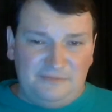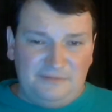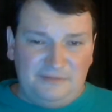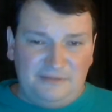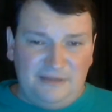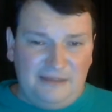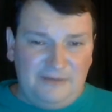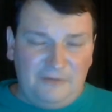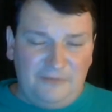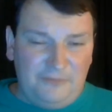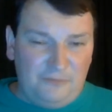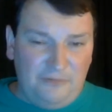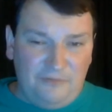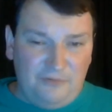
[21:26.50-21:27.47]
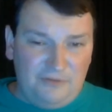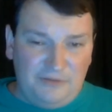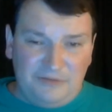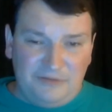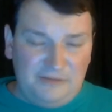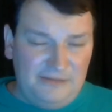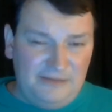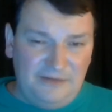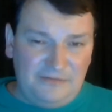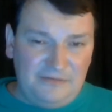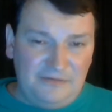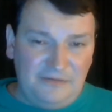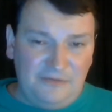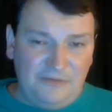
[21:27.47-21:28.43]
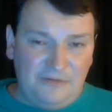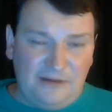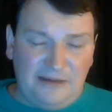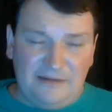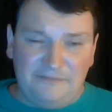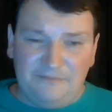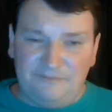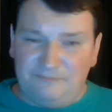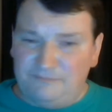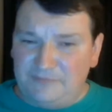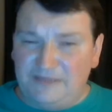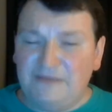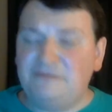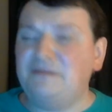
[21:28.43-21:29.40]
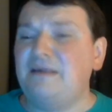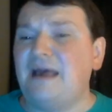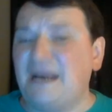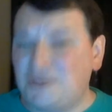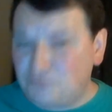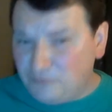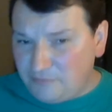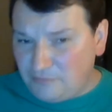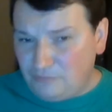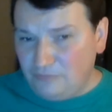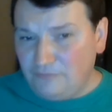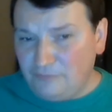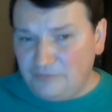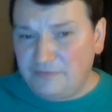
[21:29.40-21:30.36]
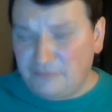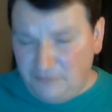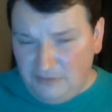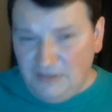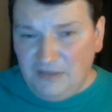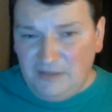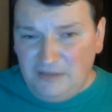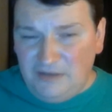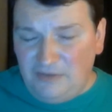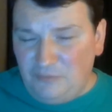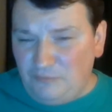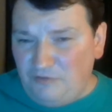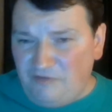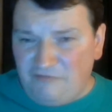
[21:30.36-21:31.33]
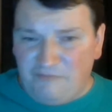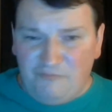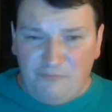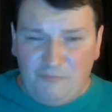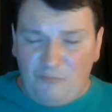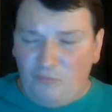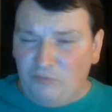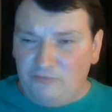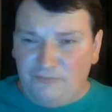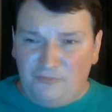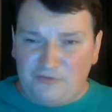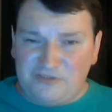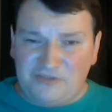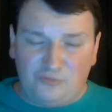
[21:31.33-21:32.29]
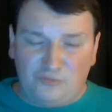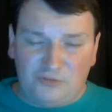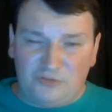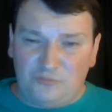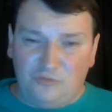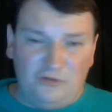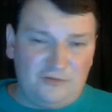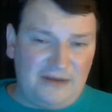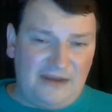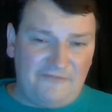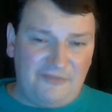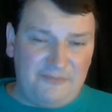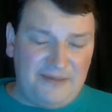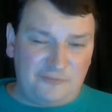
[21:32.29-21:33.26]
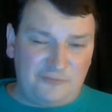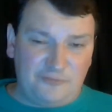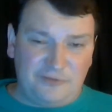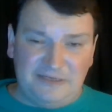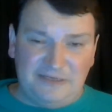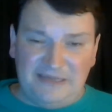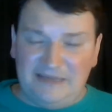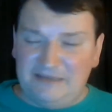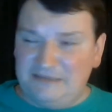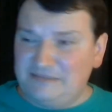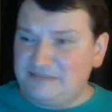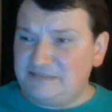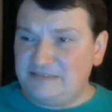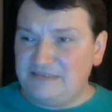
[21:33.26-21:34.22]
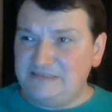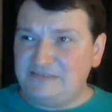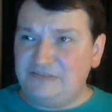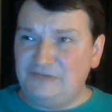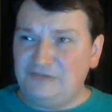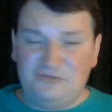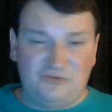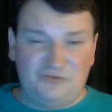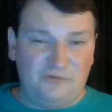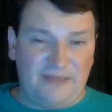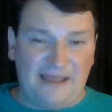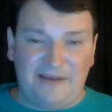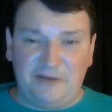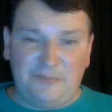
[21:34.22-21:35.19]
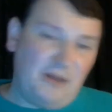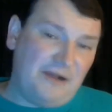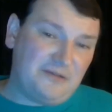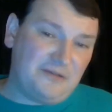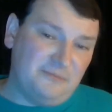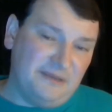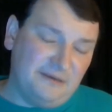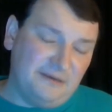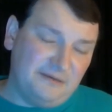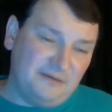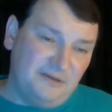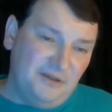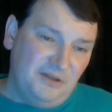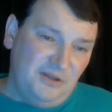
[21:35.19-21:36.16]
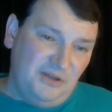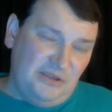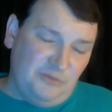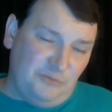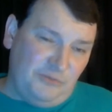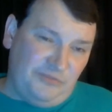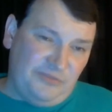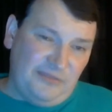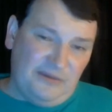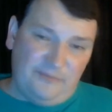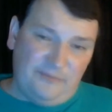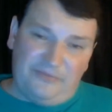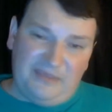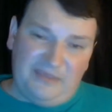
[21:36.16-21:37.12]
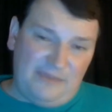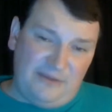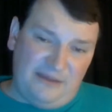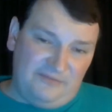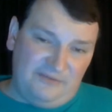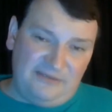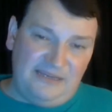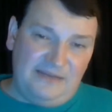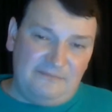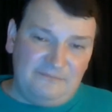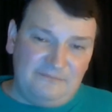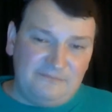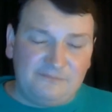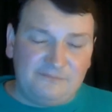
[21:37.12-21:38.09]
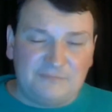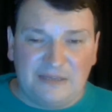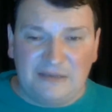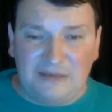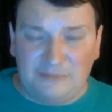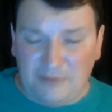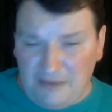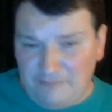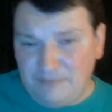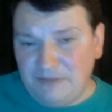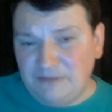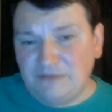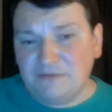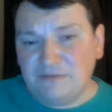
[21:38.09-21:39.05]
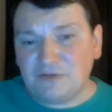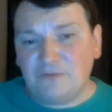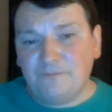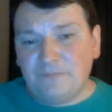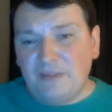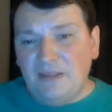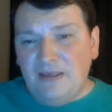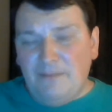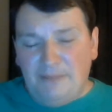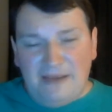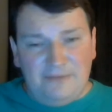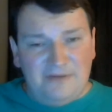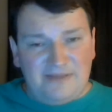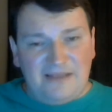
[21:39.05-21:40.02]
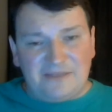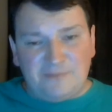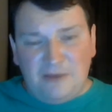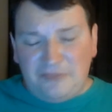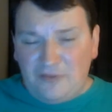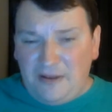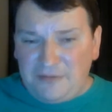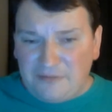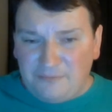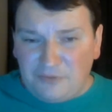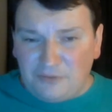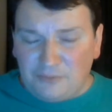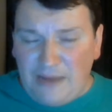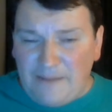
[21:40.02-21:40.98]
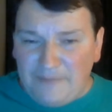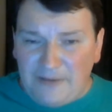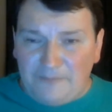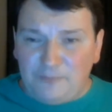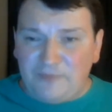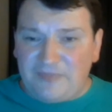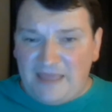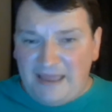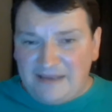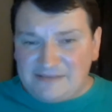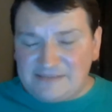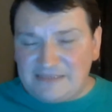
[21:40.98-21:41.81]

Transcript: I don't think we're ever going to see legacy or legacy actual servers of old versions of World of Warcraft. The best we're going to get is to just go back and approximate it with the game we have today, in my opinion. So, but anyway, that's my thoughts. I'm going to wrap it up with that.